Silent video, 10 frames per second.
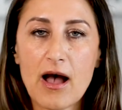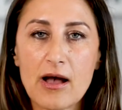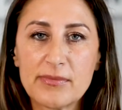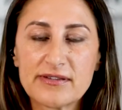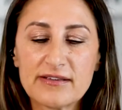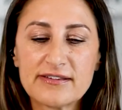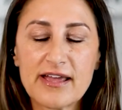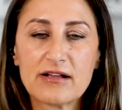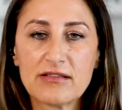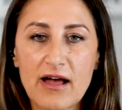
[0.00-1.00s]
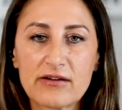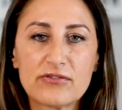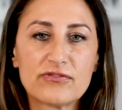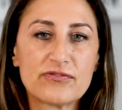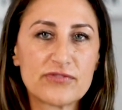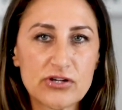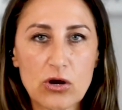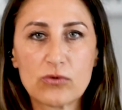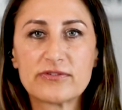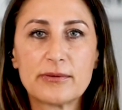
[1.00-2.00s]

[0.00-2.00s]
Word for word: It does take a lot of, you know,